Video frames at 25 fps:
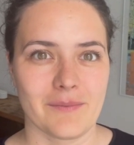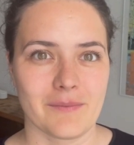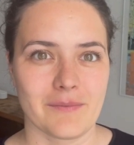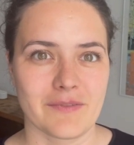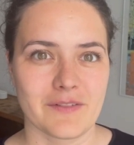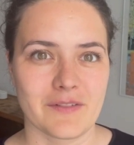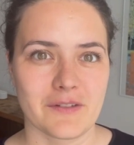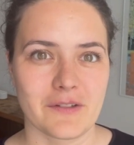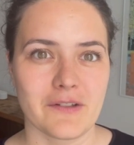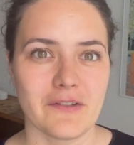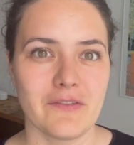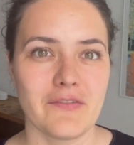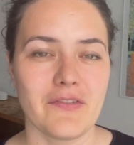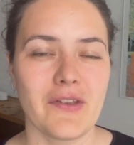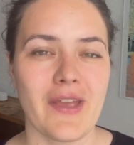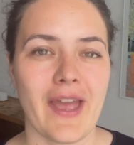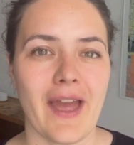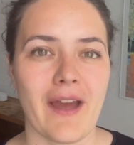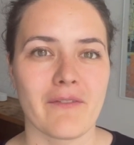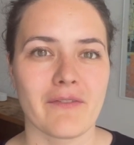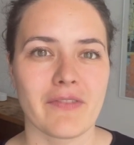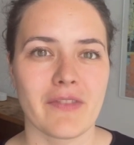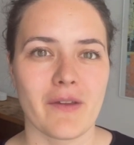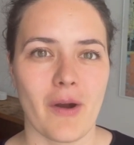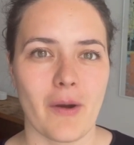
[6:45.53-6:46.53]
So if you
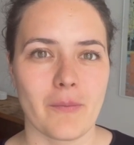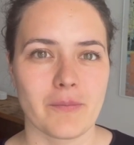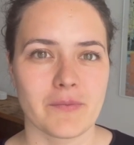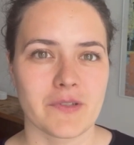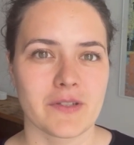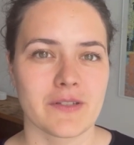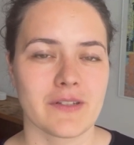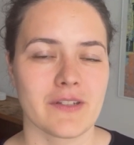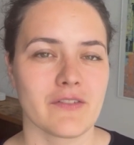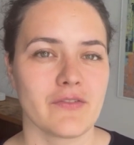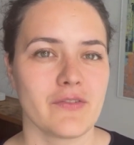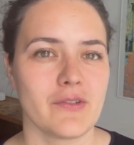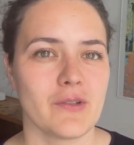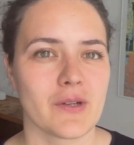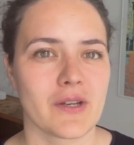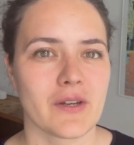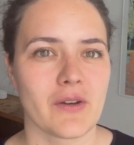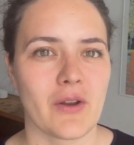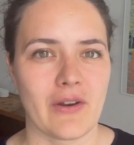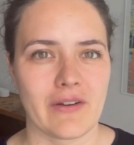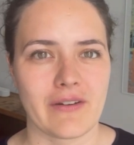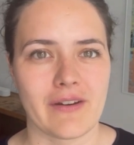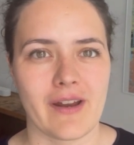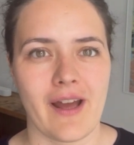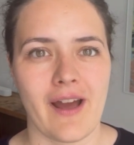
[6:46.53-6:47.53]
have the option, if you're
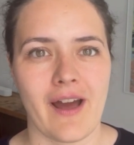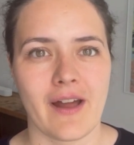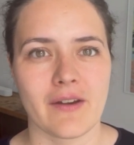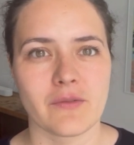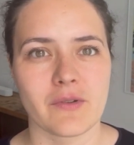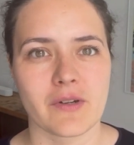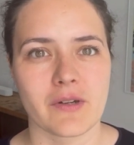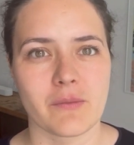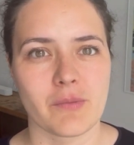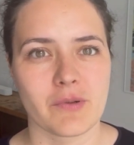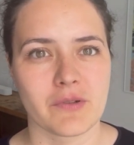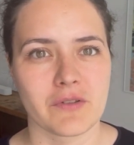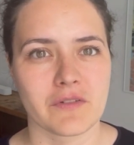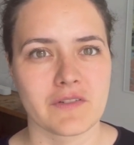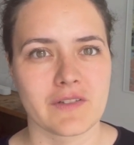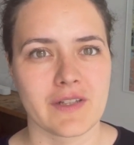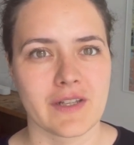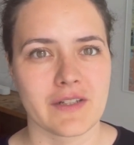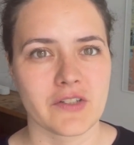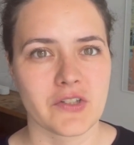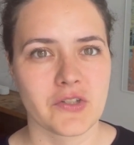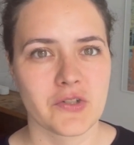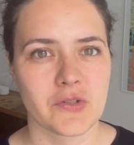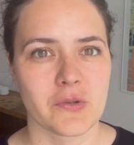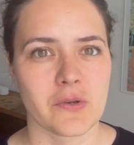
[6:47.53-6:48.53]
not
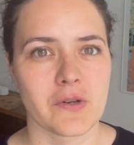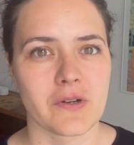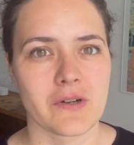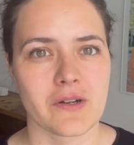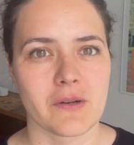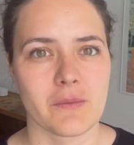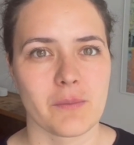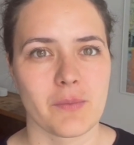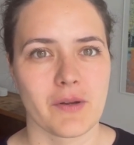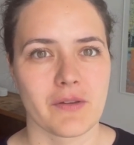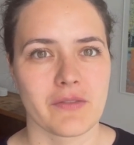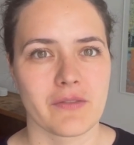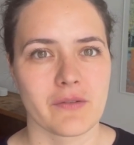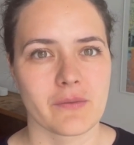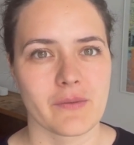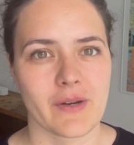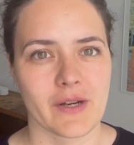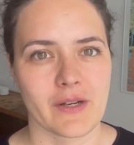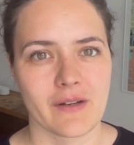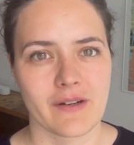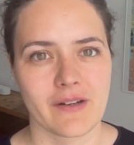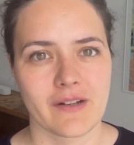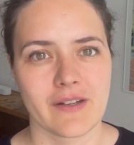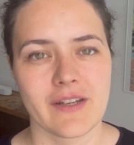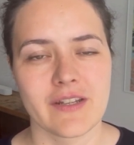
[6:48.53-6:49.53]
100% sure about the
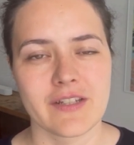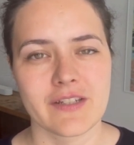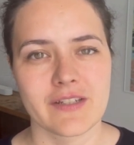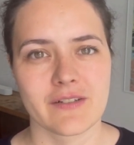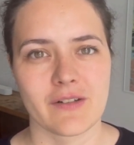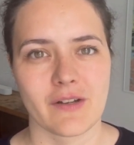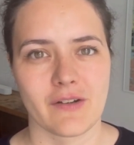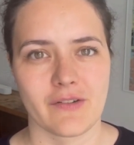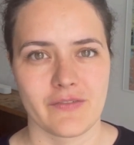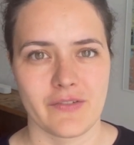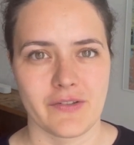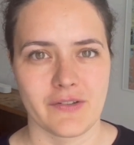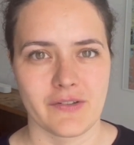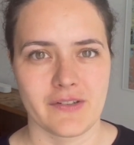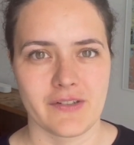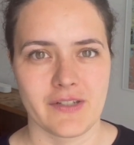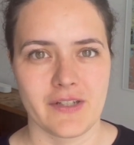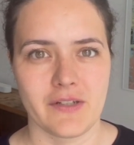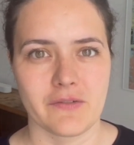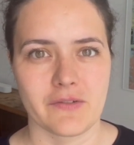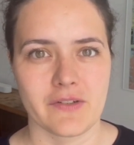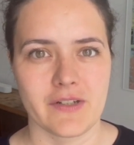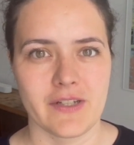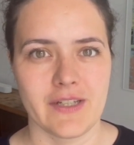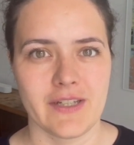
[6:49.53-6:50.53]
recognition of your
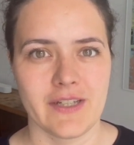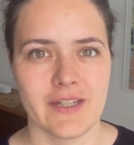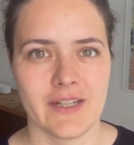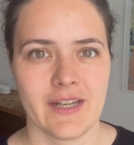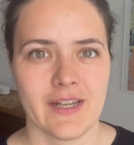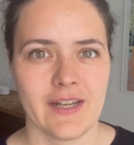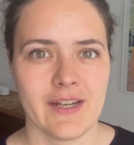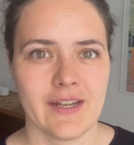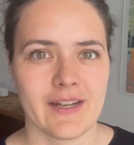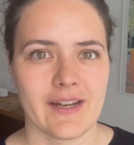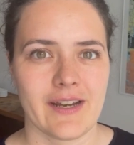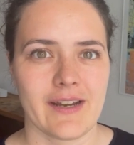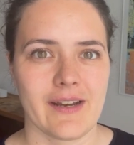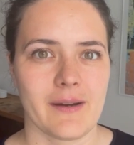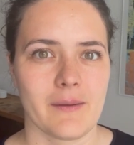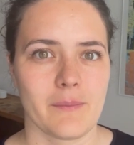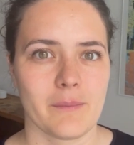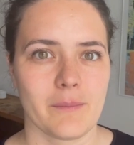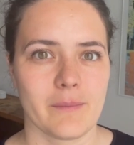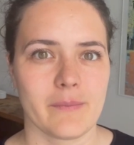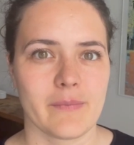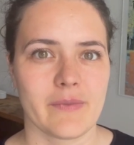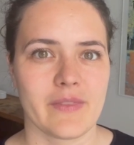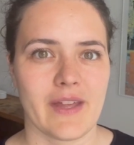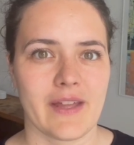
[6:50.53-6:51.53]
degree,
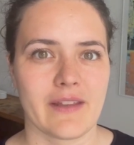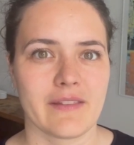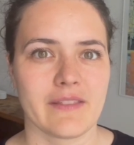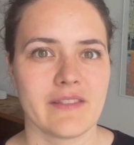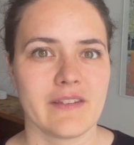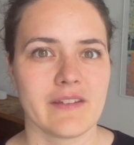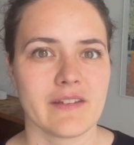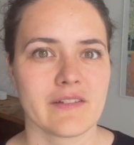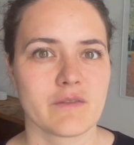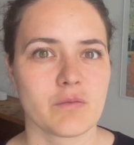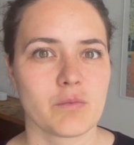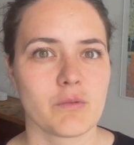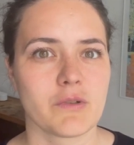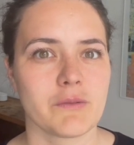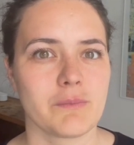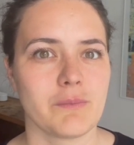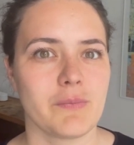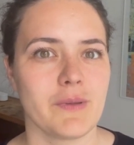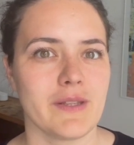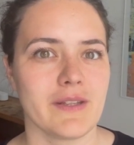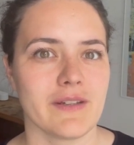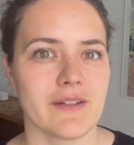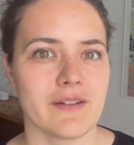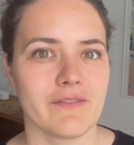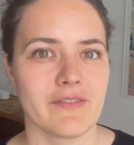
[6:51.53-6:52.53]
then this would
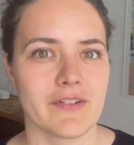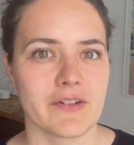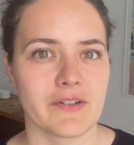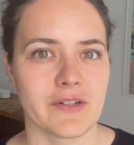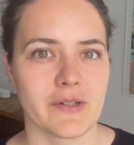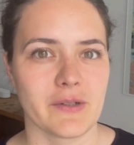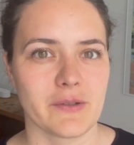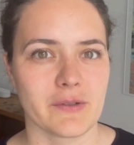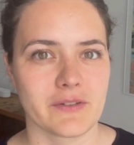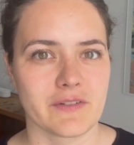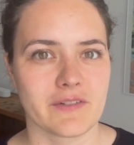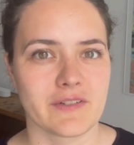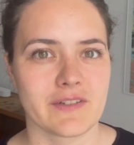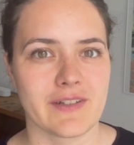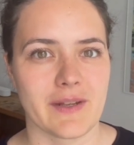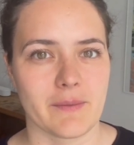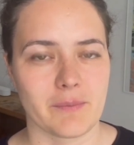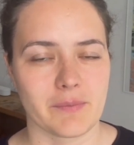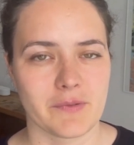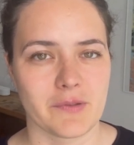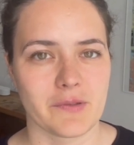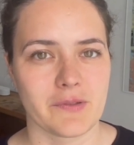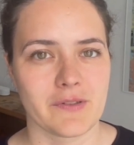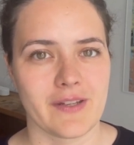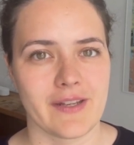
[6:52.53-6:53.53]
be a very good
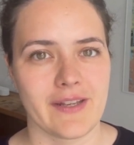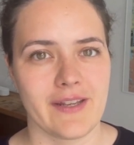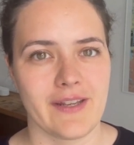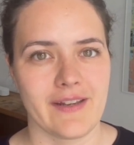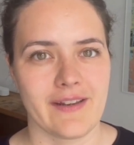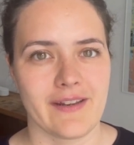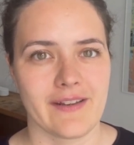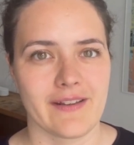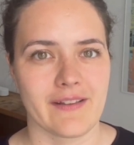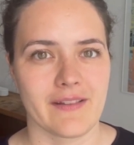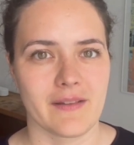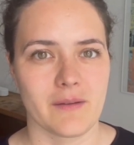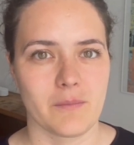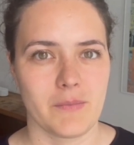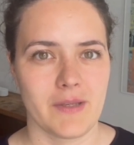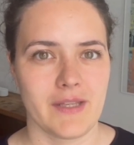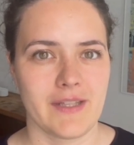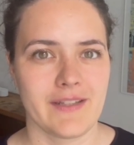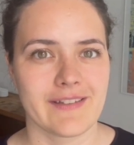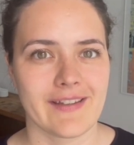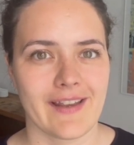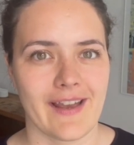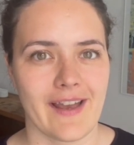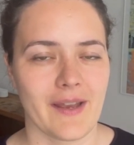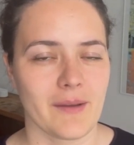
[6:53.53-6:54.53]
step to take in the
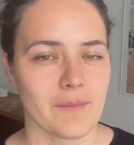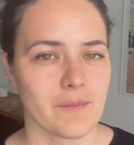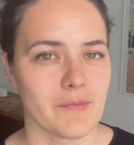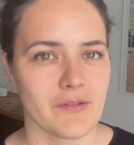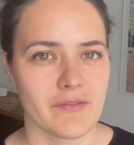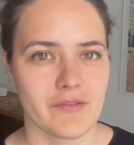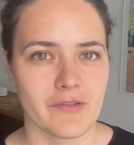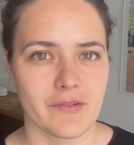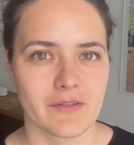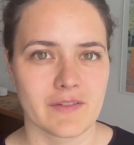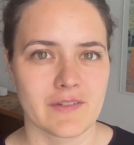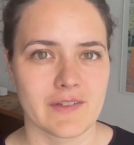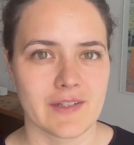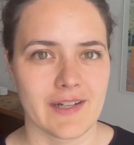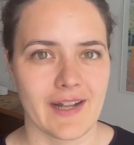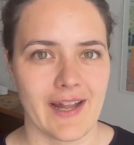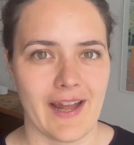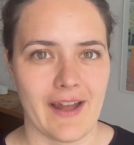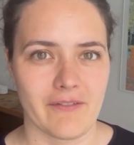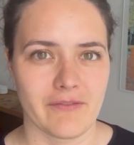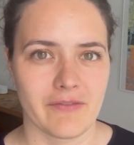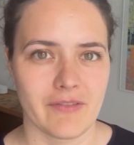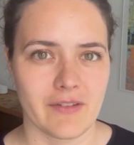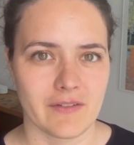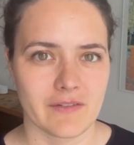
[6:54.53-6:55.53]
meantime. If you still
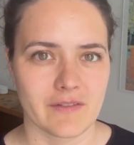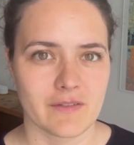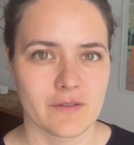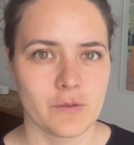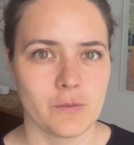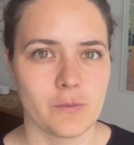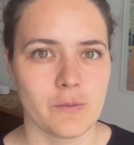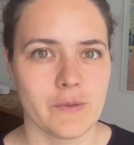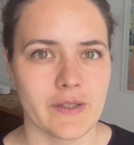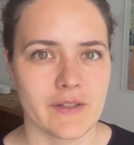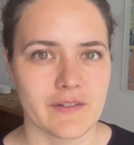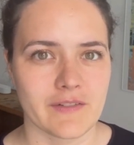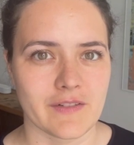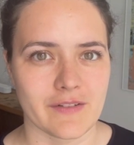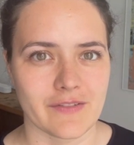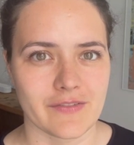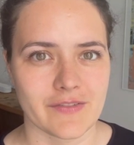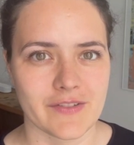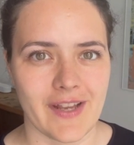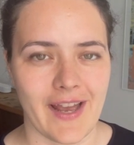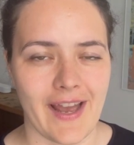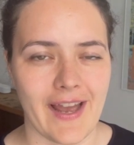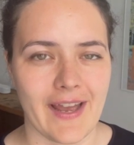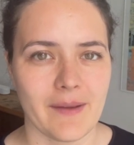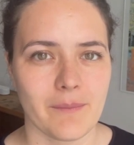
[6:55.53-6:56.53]
have these 2 weeks of
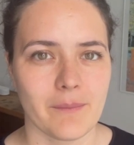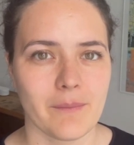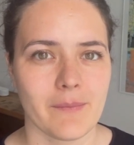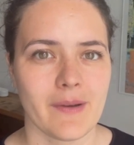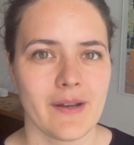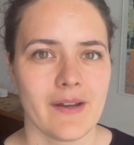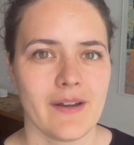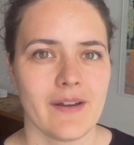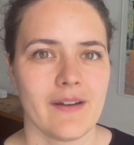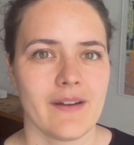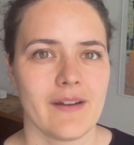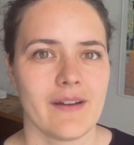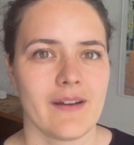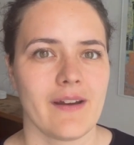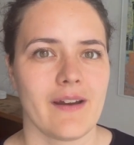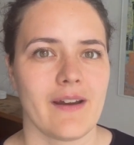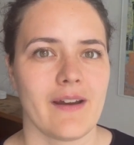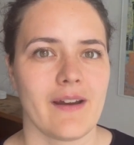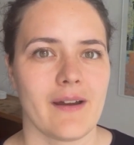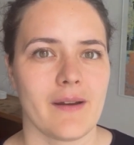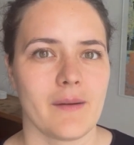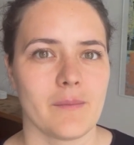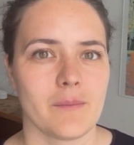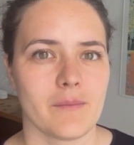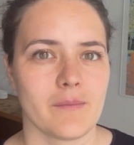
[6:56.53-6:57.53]
time,
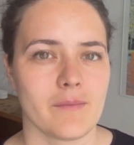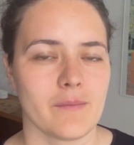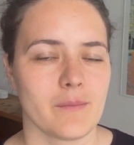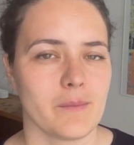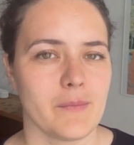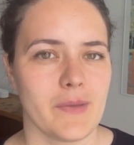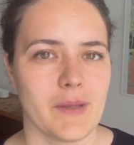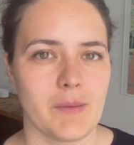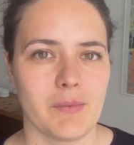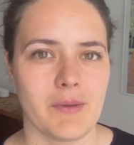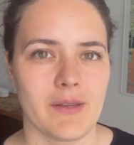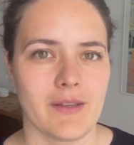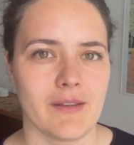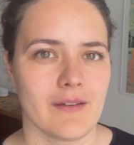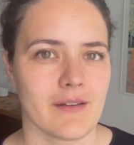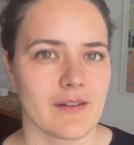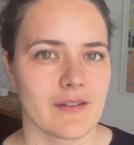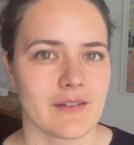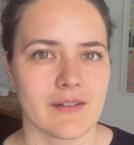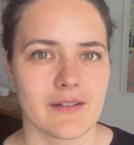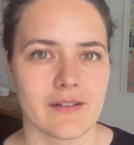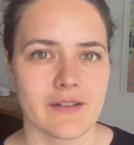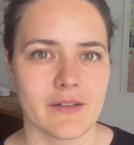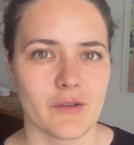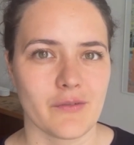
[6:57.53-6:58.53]
maybe
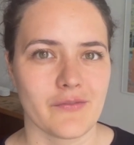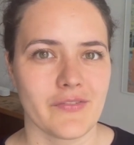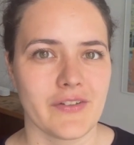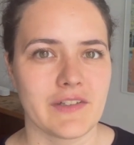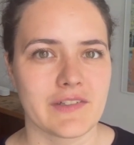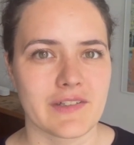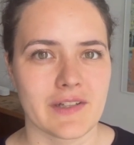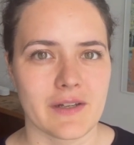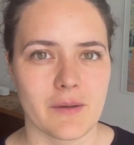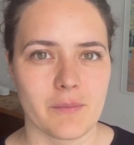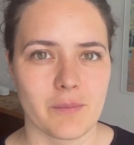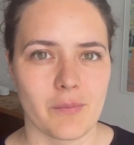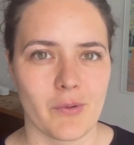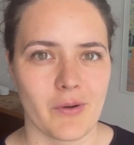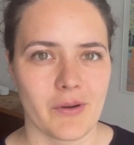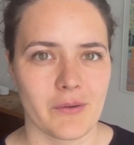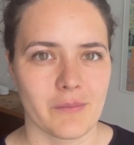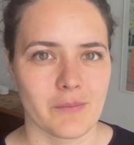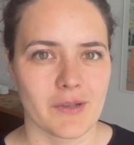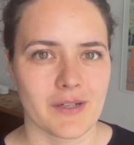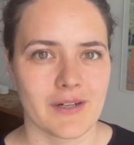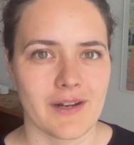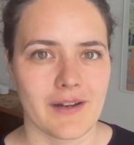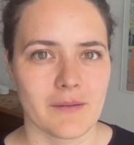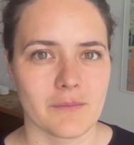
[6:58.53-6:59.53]
until your visa
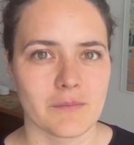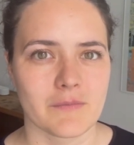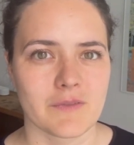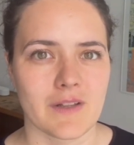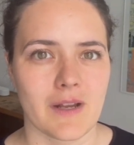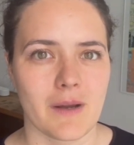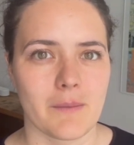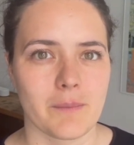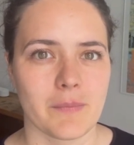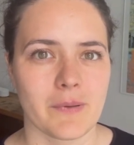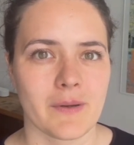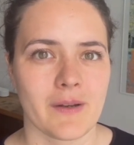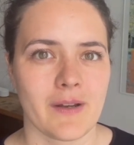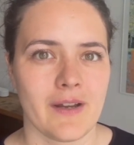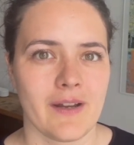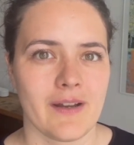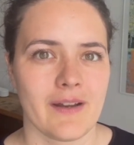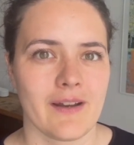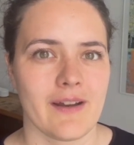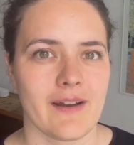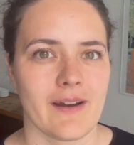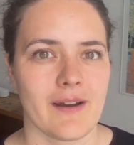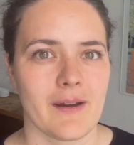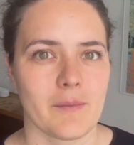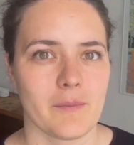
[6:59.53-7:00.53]
appointment comes up,
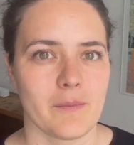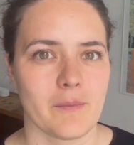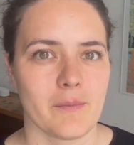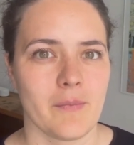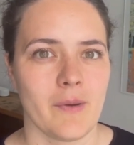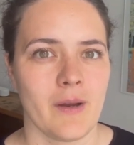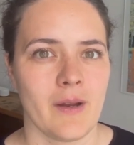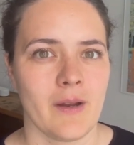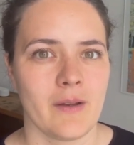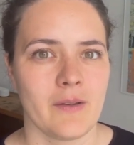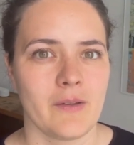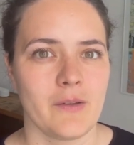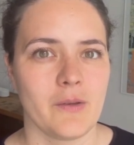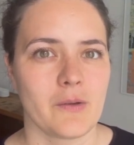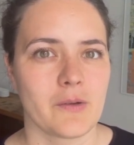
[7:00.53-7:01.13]
you